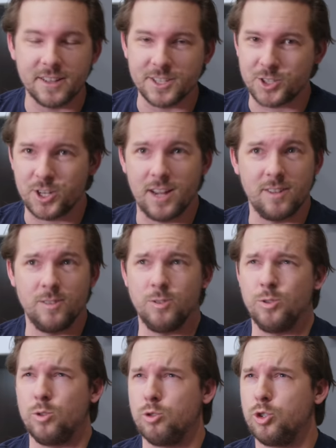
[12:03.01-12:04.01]
on this
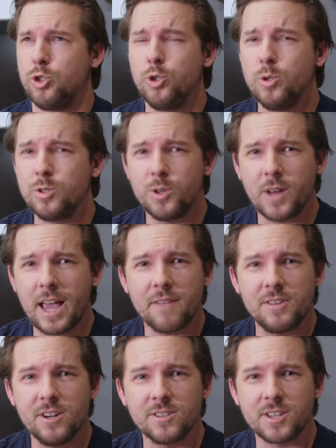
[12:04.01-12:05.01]
channel two, two and a
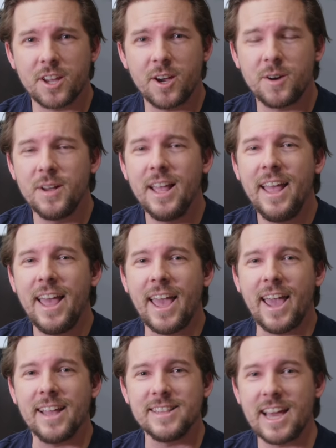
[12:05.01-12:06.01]
half years ago.
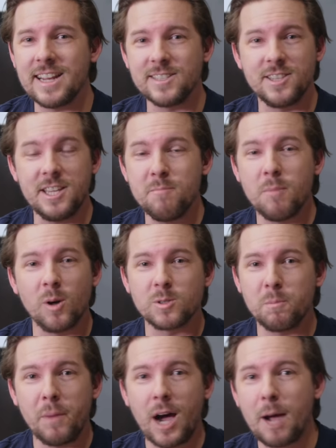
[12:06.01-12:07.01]
And that is the
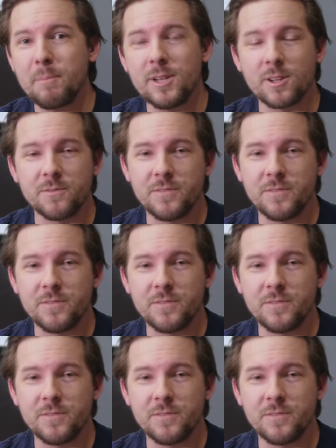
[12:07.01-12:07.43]
most popular